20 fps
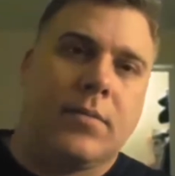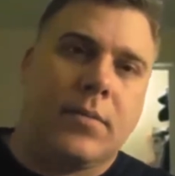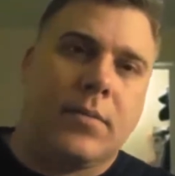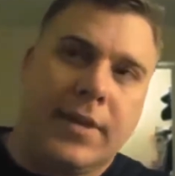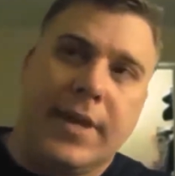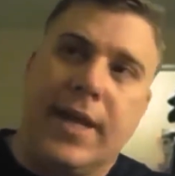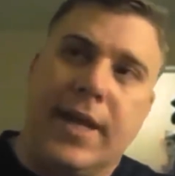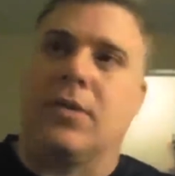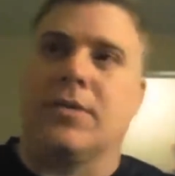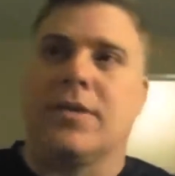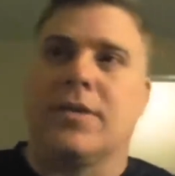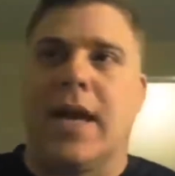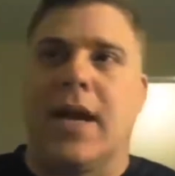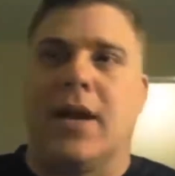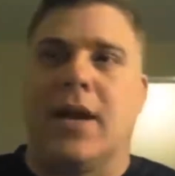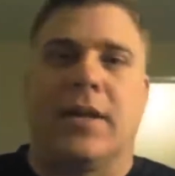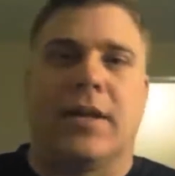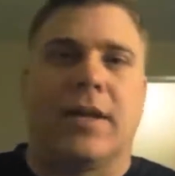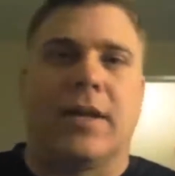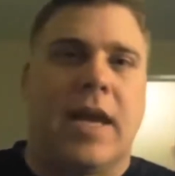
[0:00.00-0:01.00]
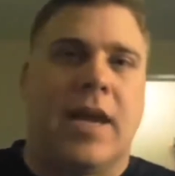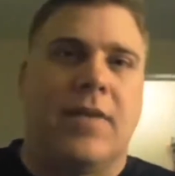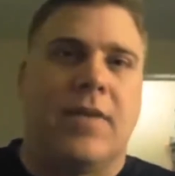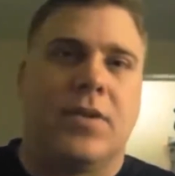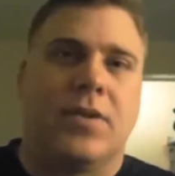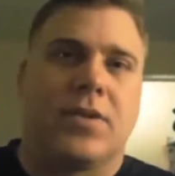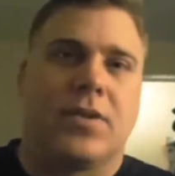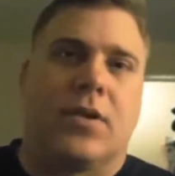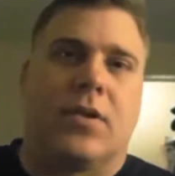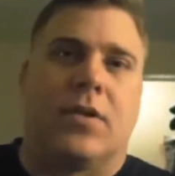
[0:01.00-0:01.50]
knelt down and gave
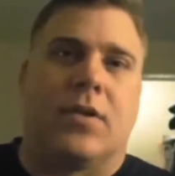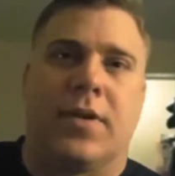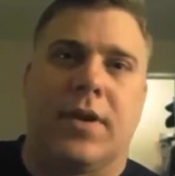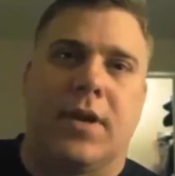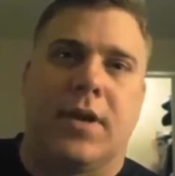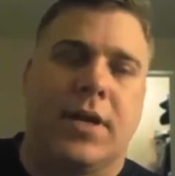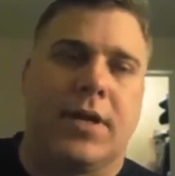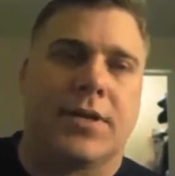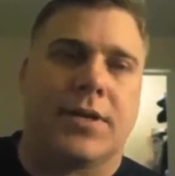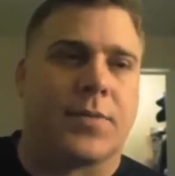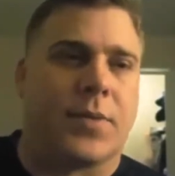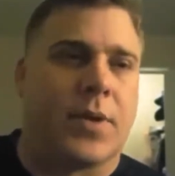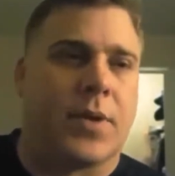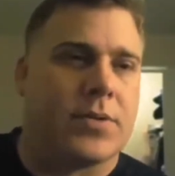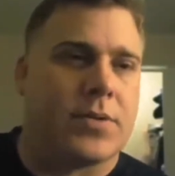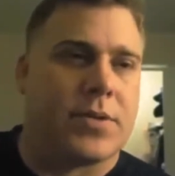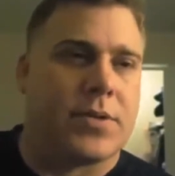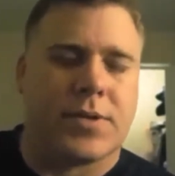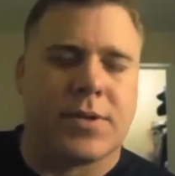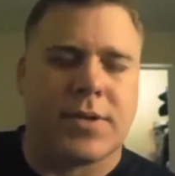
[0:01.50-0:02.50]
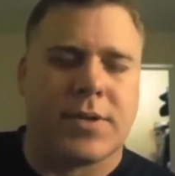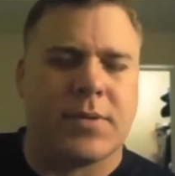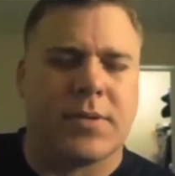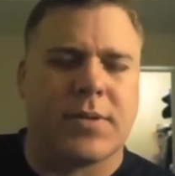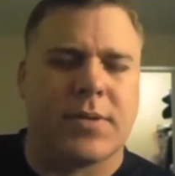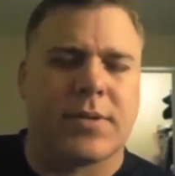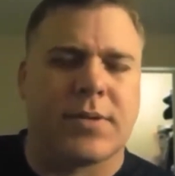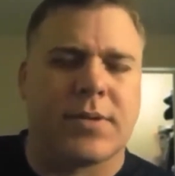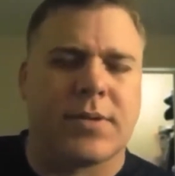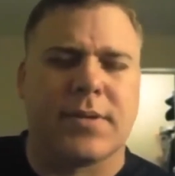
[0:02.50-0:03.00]
his girlfriend a dozen roses. It
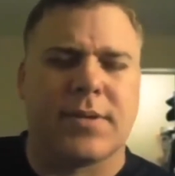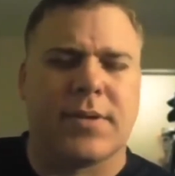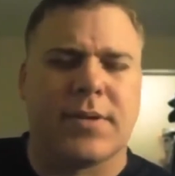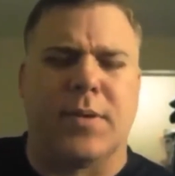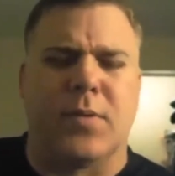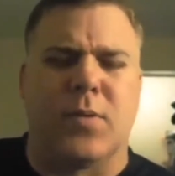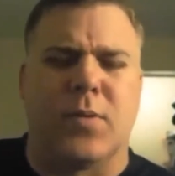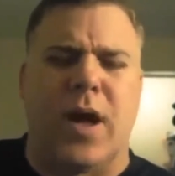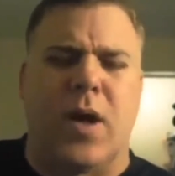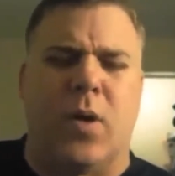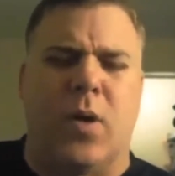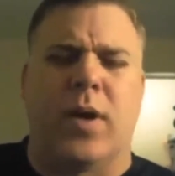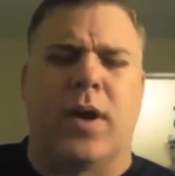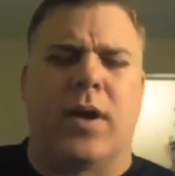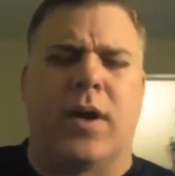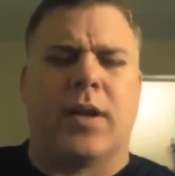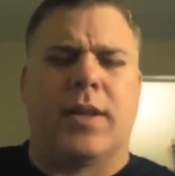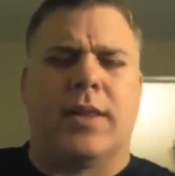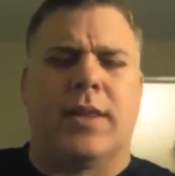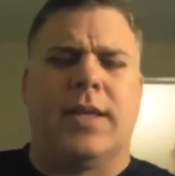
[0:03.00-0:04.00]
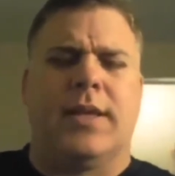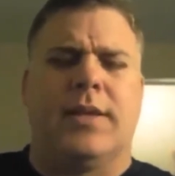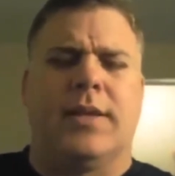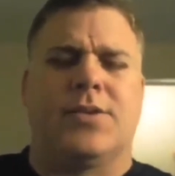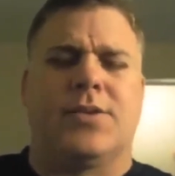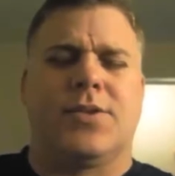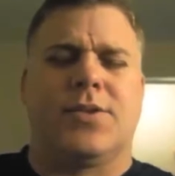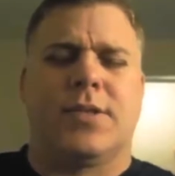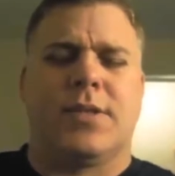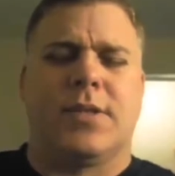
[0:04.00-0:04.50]
was while wearing
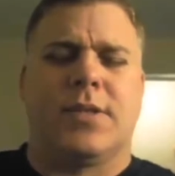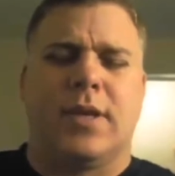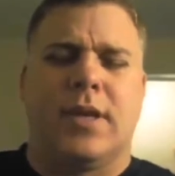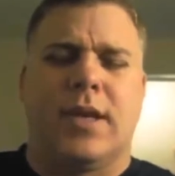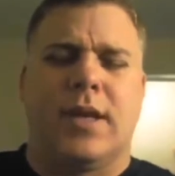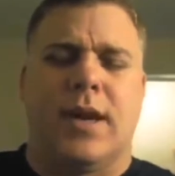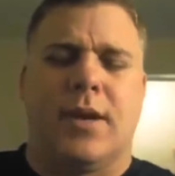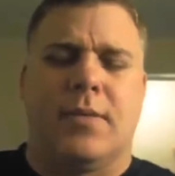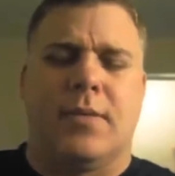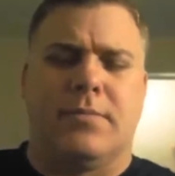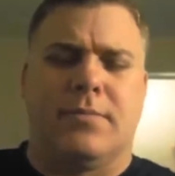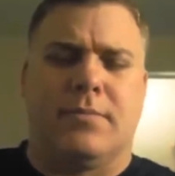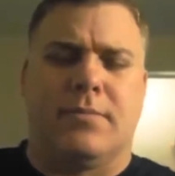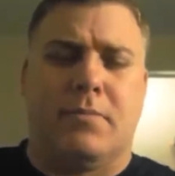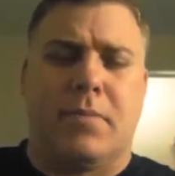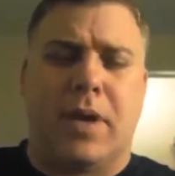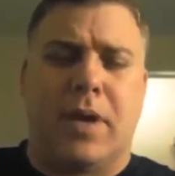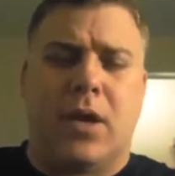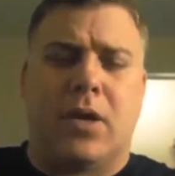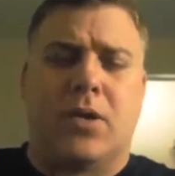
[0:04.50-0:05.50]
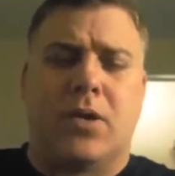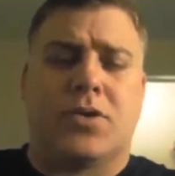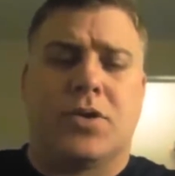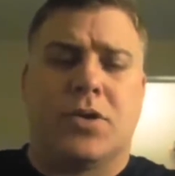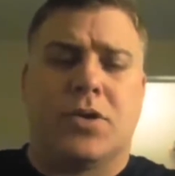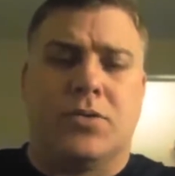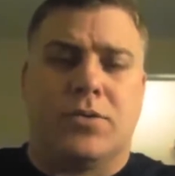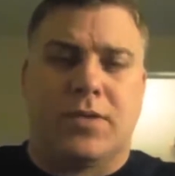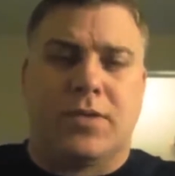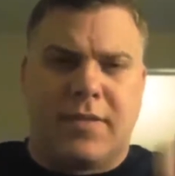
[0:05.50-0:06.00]
these bear
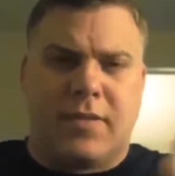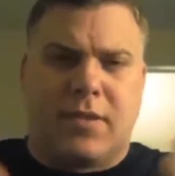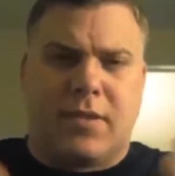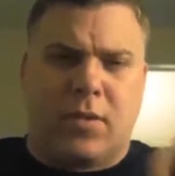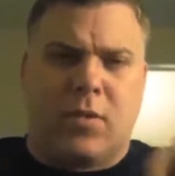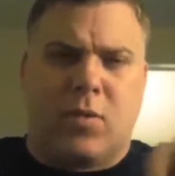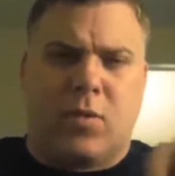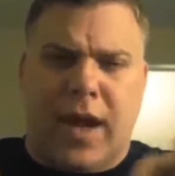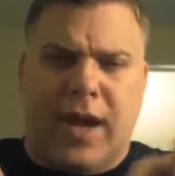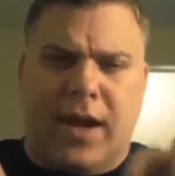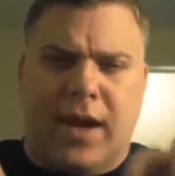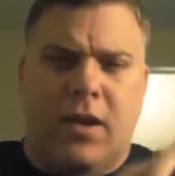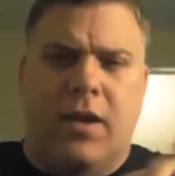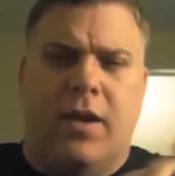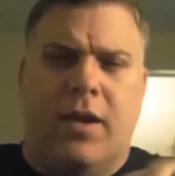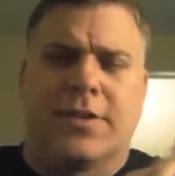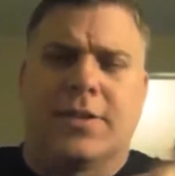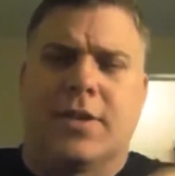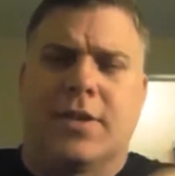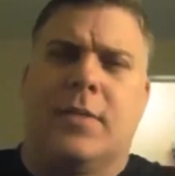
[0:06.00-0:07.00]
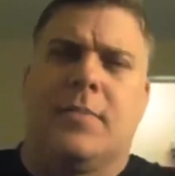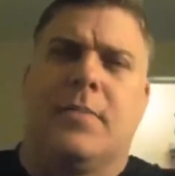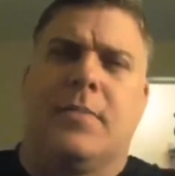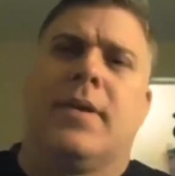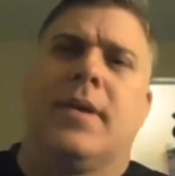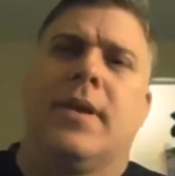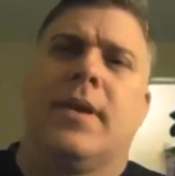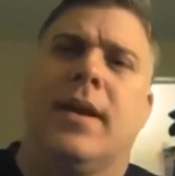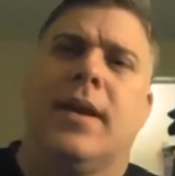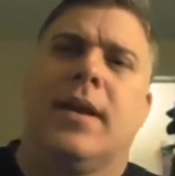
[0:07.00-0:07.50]
shoes that had little white claws on
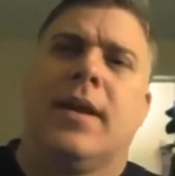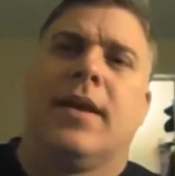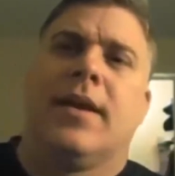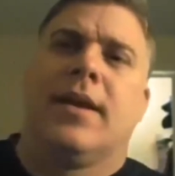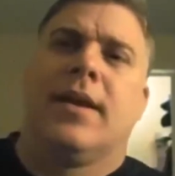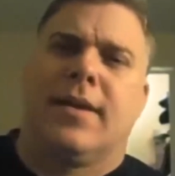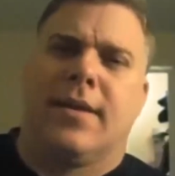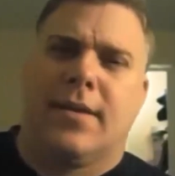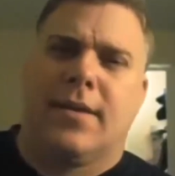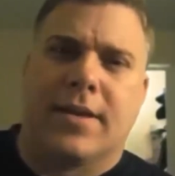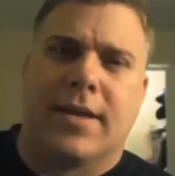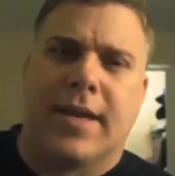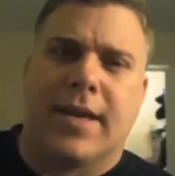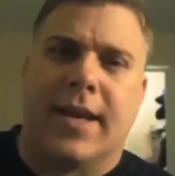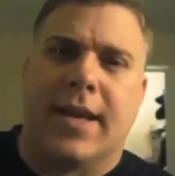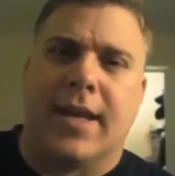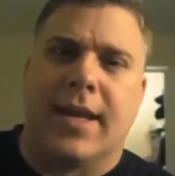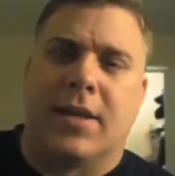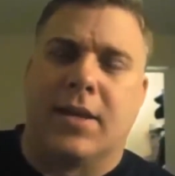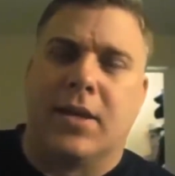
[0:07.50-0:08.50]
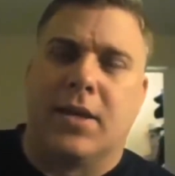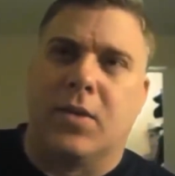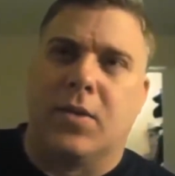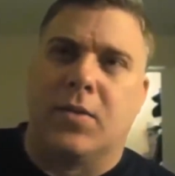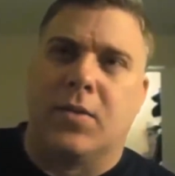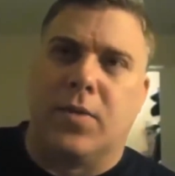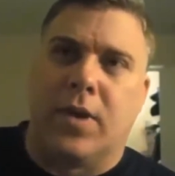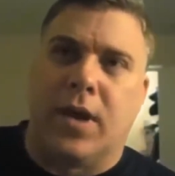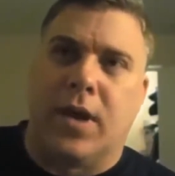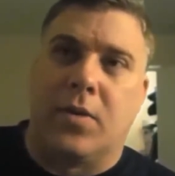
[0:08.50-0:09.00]
them, kind of like
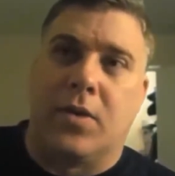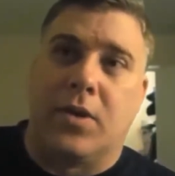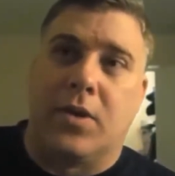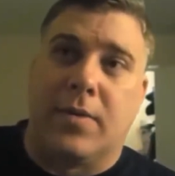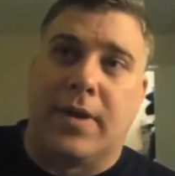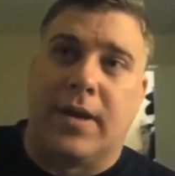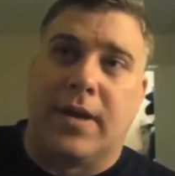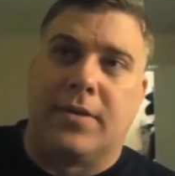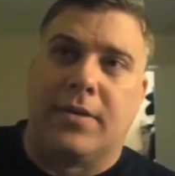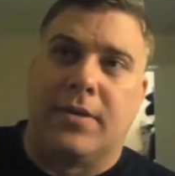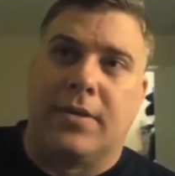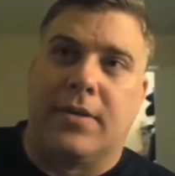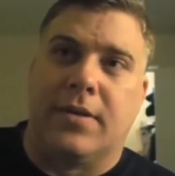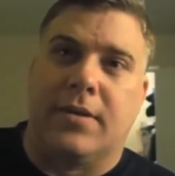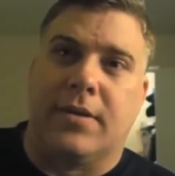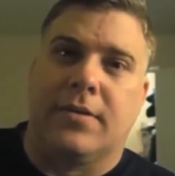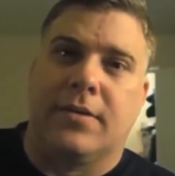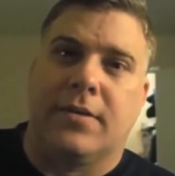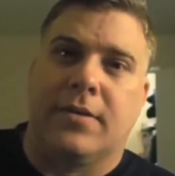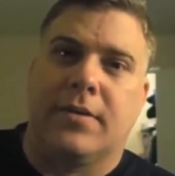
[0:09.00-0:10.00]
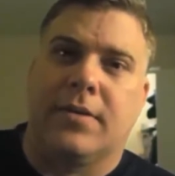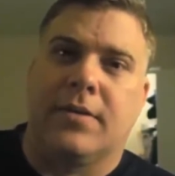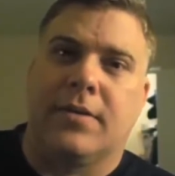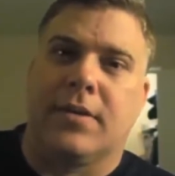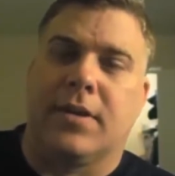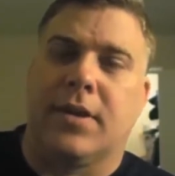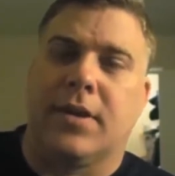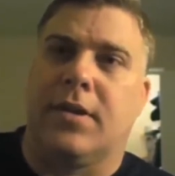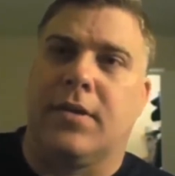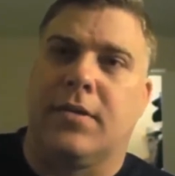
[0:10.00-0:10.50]
you wear when you're about to,
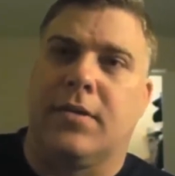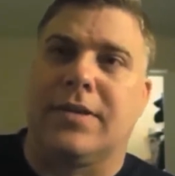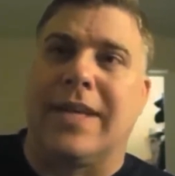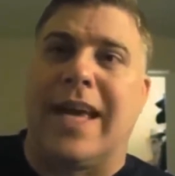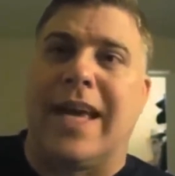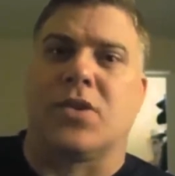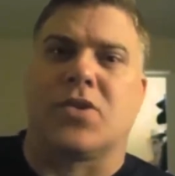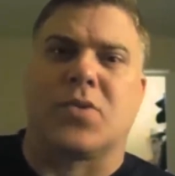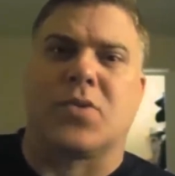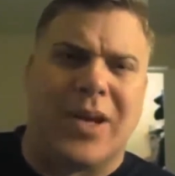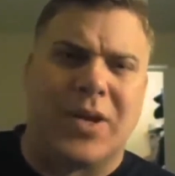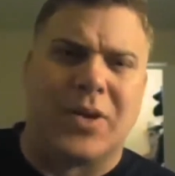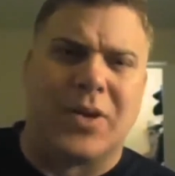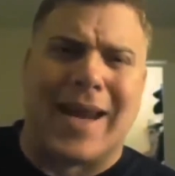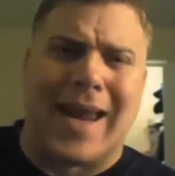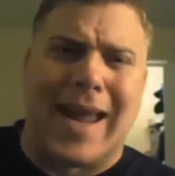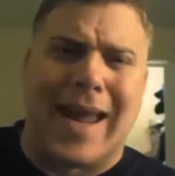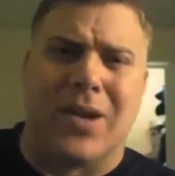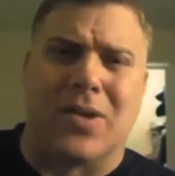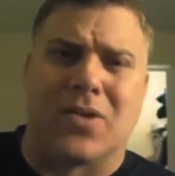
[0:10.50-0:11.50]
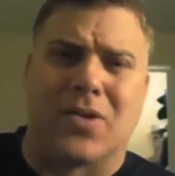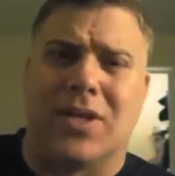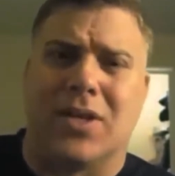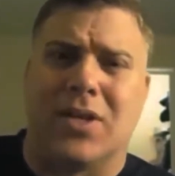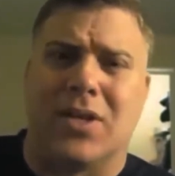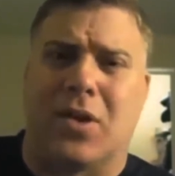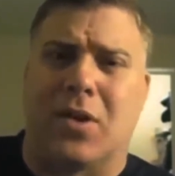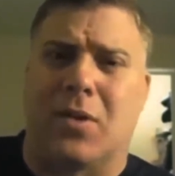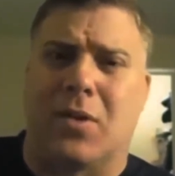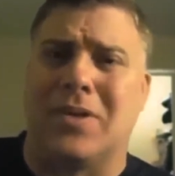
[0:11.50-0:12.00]
lounge around your house
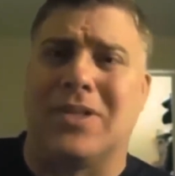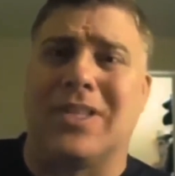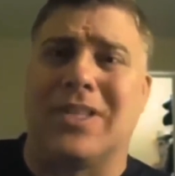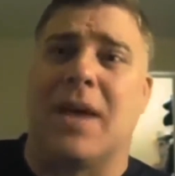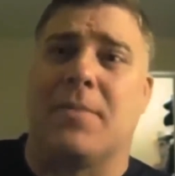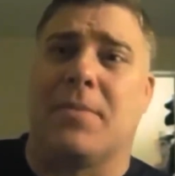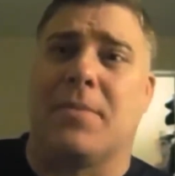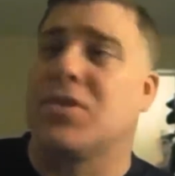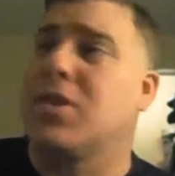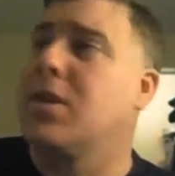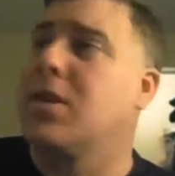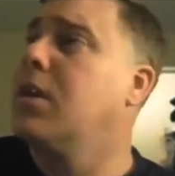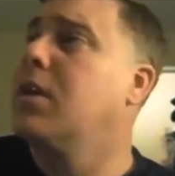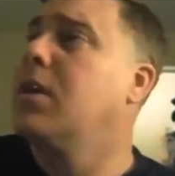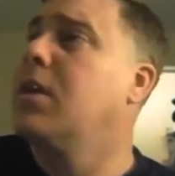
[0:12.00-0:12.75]
in your pajamas.